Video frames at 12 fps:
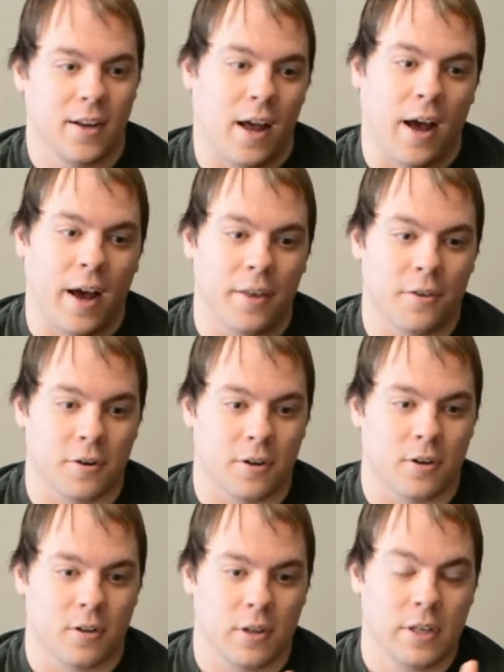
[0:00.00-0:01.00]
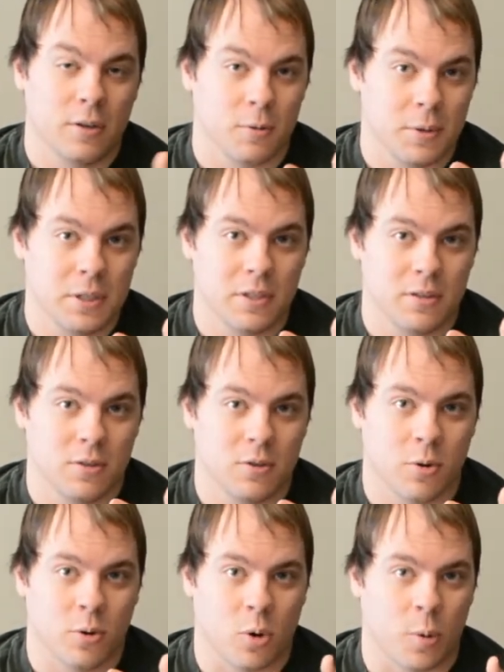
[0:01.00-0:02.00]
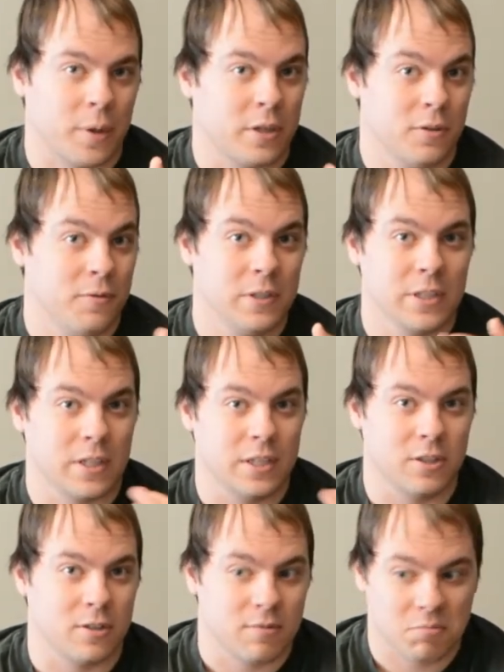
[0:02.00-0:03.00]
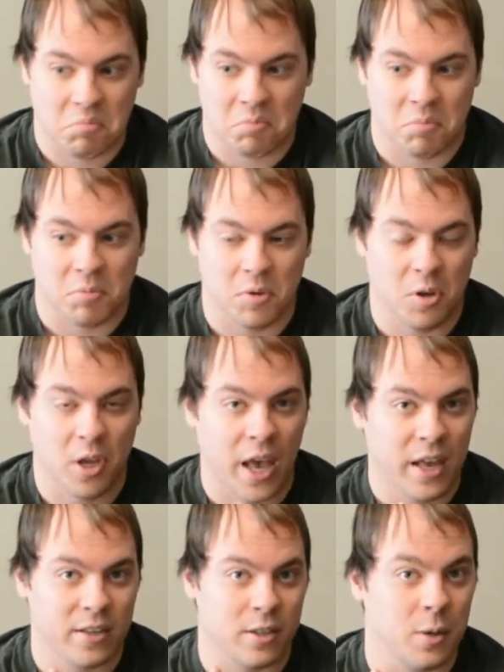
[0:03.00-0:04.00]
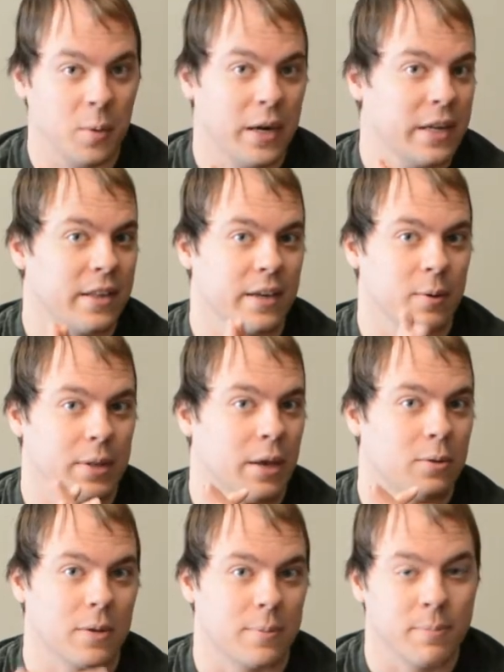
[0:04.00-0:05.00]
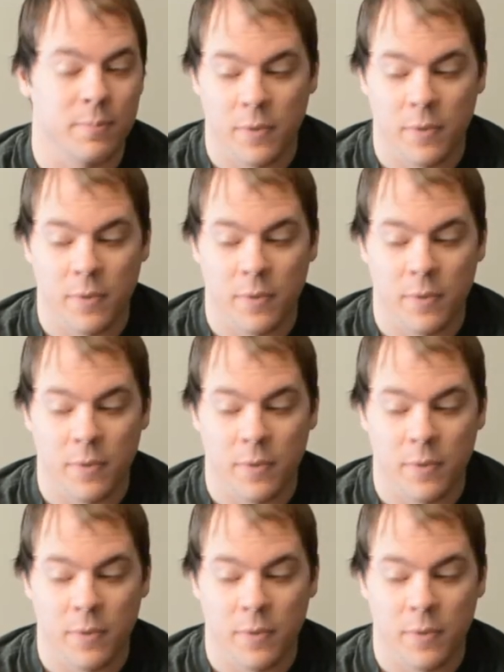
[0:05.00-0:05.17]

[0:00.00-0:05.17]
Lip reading: Either legal reasons or because you physically you can't do anything without them.